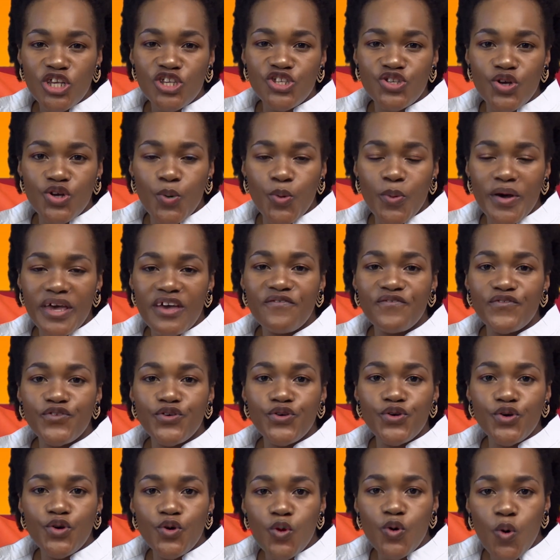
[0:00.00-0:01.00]
So if
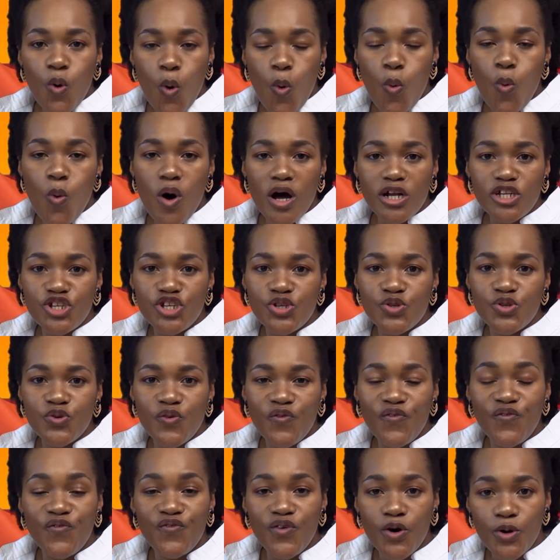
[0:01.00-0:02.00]
you want to
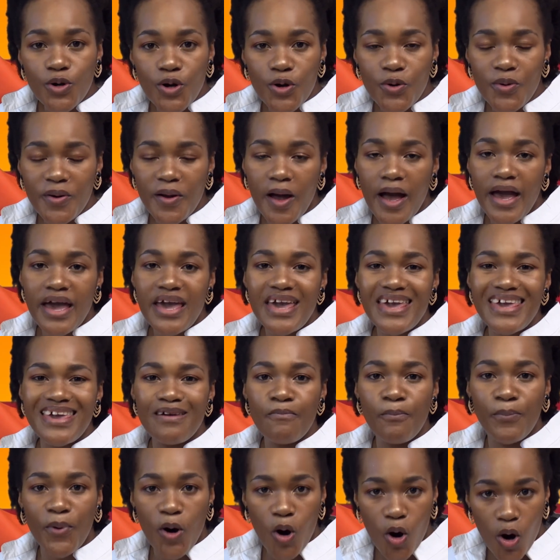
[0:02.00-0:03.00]
follow
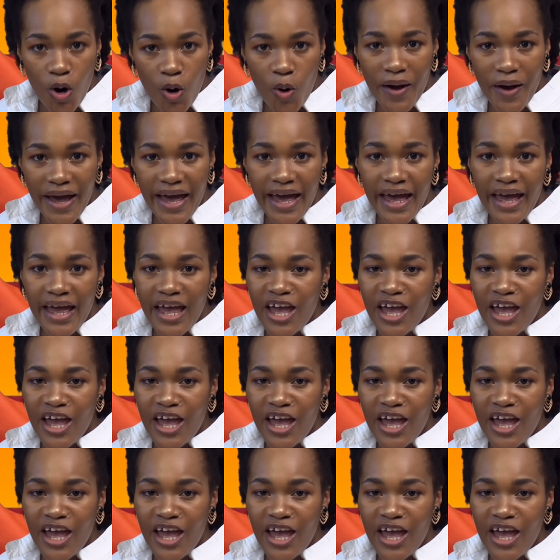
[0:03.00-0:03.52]
iBokwe,